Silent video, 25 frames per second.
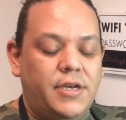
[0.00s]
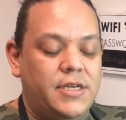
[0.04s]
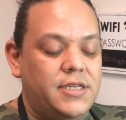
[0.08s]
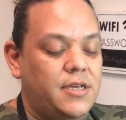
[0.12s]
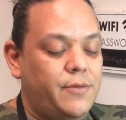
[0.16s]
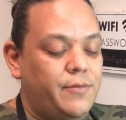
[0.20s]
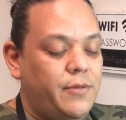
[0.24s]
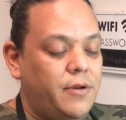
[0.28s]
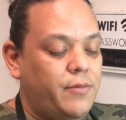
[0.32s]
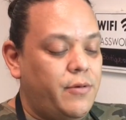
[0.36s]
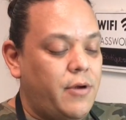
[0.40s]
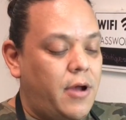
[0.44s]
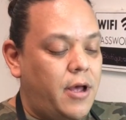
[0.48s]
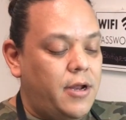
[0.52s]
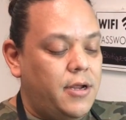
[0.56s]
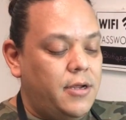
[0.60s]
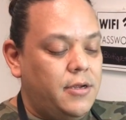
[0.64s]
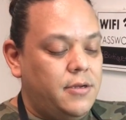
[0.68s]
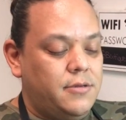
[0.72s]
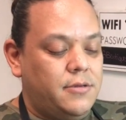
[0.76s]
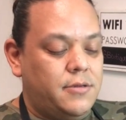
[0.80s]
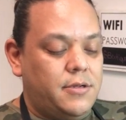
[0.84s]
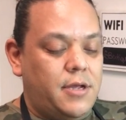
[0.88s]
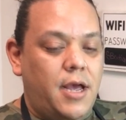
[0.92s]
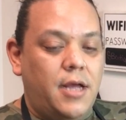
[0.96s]
mix up your
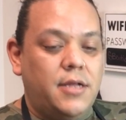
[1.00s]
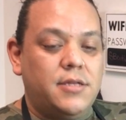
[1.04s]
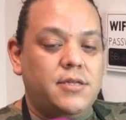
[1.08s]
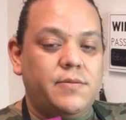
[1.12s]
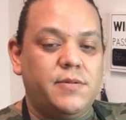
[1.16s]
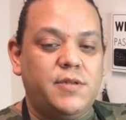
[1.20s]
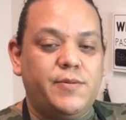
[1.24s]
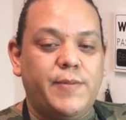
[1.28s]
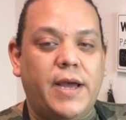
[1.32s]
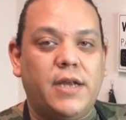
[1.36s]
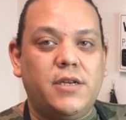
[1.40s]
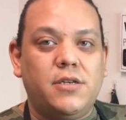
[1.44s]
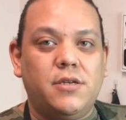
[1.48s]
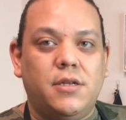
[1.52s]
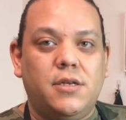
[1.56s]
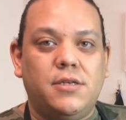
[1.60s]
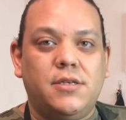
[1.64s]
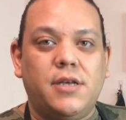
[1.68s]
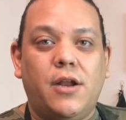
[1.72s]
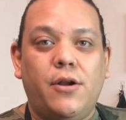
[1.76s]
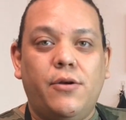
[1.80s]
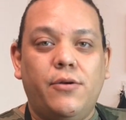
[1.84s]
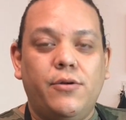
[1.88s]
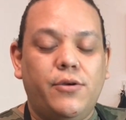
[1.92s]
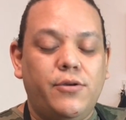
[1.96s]
product and some
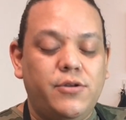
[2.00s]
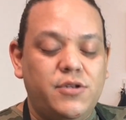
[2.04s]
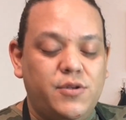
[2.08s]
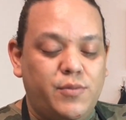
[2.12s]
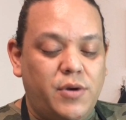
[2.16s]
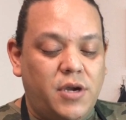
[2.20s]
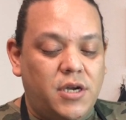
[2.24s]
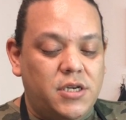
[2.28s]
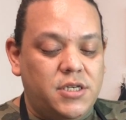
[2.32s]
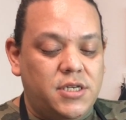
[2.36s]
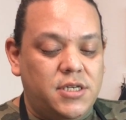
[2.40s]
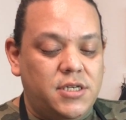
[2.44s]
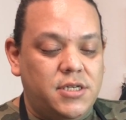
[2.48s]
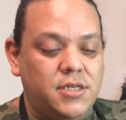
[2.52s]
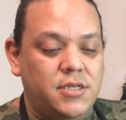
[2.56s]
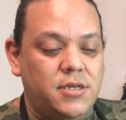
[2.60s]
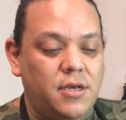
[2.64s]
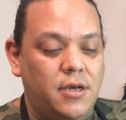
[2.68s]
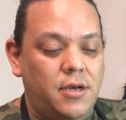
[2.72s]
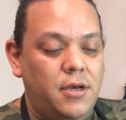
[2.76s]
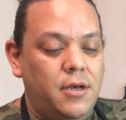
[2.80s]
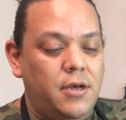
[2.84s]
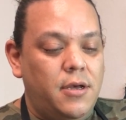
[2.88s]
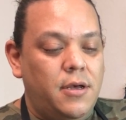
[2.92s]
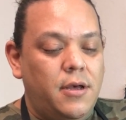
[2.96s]
spatulas. I don't use brushes
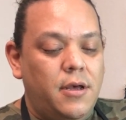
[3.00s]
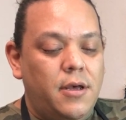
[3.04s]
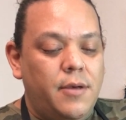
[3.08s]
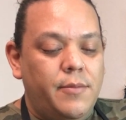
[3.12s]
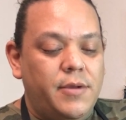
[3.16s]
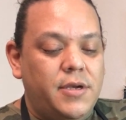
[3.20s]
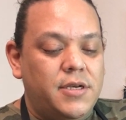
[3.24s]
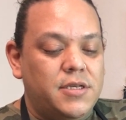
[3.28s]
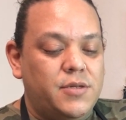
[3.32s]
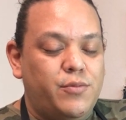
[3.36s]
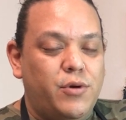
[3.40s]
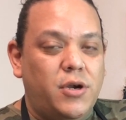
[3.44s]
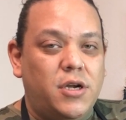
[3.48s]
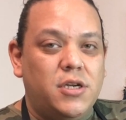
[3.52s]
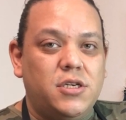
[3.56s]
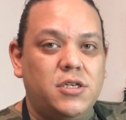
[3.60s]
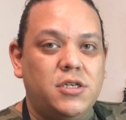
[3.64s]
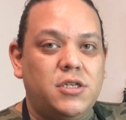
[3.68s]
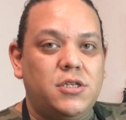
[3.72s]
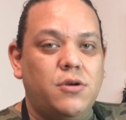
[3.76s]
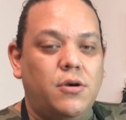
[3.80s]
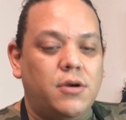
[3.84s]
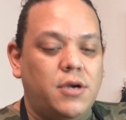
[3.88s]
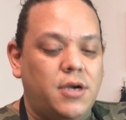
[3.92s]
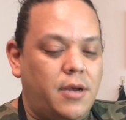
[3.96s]
because
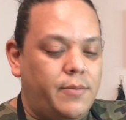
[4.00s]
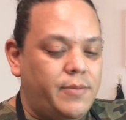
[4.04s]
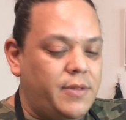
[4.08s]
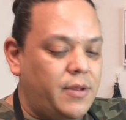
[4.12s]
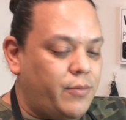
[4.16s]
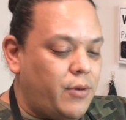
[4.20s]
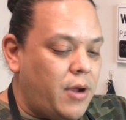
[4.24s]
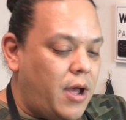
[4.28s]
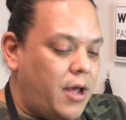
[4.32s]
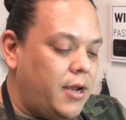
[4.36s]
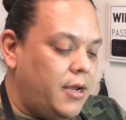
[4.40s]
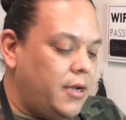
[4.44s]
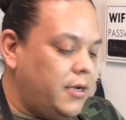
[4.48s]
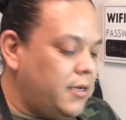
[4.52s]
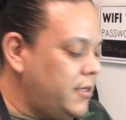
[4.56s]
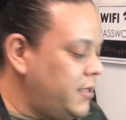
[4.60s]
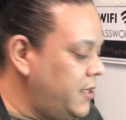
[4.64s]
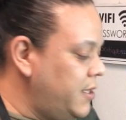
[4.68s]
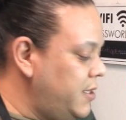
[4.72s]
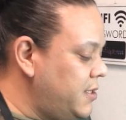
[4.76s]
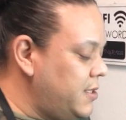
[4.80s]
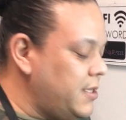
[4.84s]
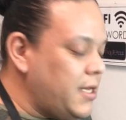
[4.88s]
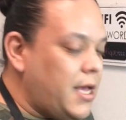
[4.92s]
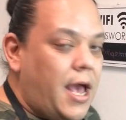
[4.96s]
brushes soak up the product.
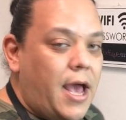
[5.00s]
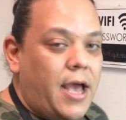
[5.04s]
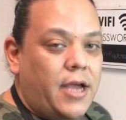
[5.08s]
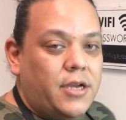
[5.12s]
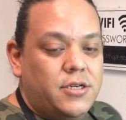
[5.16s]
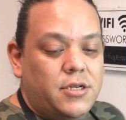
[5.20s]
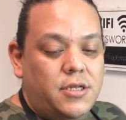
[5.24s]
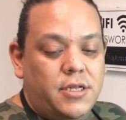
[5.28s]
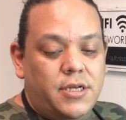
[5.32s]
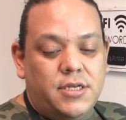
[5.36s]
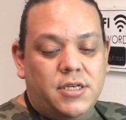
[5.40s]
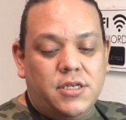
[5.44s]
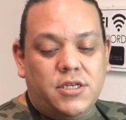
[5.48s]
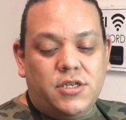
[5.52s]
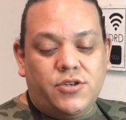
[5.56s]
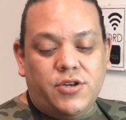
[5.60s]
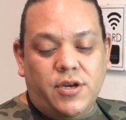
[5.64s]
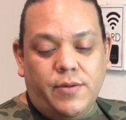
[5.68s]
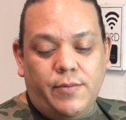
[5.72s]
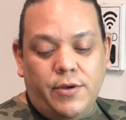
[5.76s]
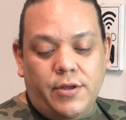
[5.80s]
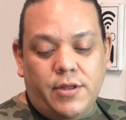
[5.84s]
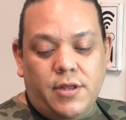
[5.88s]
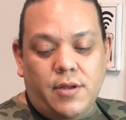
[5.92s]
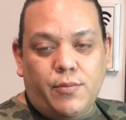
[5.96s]
These actually
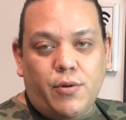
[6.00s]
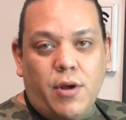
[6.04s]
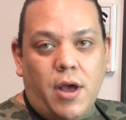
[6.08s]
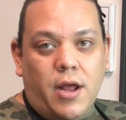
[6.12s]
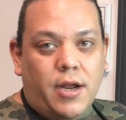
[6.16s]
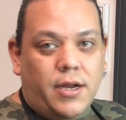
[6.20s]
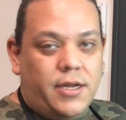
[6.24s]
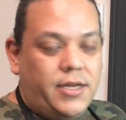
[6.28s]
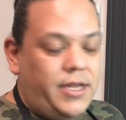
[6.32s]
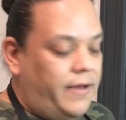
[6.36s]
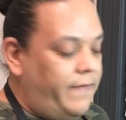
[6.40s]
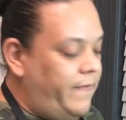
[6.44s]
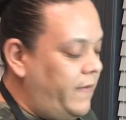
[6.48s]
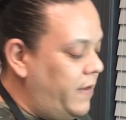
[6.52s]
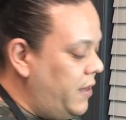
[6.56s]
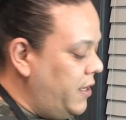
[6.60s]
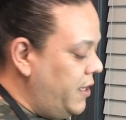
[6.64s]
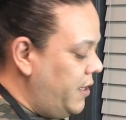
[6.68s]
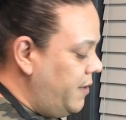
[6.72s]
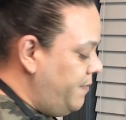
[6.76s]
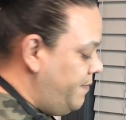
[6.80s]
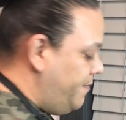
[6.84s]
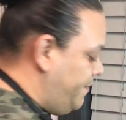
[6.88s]
distribute the product evenly.